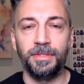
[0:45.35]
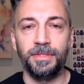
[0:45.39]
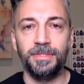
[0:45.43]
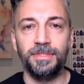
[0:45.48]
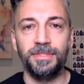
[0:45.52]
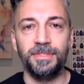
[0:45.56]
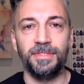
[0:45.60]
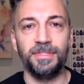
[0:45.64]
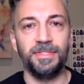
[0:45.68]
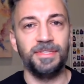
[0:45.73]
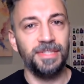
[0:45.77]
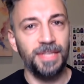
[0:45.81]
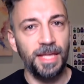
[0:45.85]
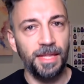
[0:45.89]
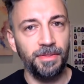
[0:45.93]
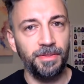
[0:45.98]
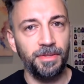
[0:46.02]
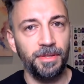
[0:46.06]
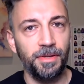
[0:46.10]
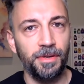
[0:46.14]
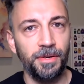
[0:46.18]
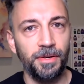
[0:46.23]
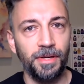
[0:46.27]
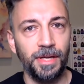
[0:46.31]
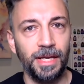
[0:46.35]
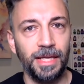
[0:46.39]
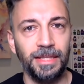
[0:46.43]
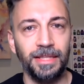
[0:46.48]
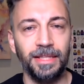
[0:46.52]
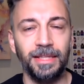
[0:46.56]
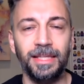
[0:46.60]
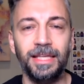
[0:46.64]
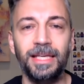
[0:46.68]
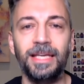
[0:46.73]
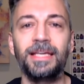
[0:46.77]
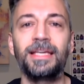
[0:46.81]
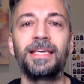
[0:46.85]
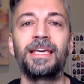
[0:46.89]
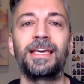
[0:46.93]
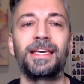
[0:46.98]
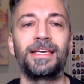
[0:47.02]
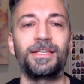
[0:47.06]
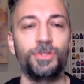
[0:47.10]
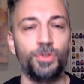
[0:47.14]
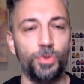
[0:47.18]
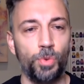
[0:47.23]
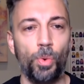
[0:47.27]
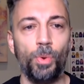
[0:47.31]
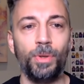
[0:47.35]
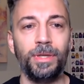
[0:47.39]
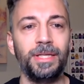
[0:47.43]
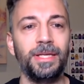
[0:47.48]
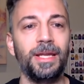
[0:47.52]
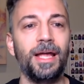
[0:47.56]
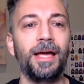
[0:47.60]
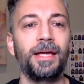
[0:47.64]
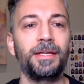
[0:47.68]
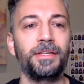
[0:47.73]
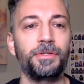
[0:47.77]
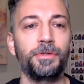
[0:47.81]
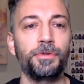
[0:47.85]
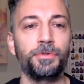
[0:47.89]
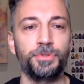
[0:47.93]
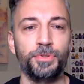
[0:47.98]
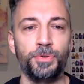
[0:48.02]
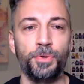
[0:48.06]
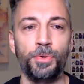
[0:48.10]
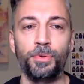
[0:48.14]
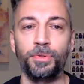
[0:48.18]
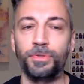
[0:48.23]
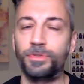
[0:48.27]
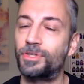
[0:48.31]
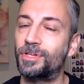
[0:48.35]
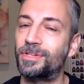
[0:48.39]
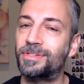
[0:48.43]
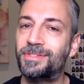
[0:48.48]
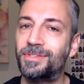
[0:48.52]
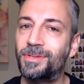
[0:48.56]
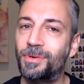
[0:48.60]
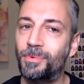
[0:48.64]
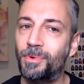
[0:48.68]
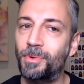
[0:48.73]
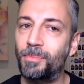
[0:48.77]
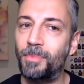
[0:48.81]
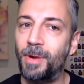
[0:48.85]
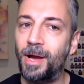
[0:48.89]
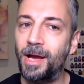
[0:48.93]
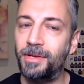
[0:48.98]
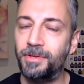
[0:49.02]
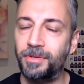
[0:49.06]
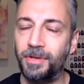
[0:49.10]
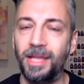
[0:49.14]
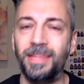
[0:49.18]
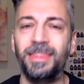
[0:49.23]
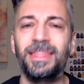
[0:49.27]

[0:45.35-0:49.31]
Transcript: This is his 10th year in the league. He's 29 years old, just a reminder.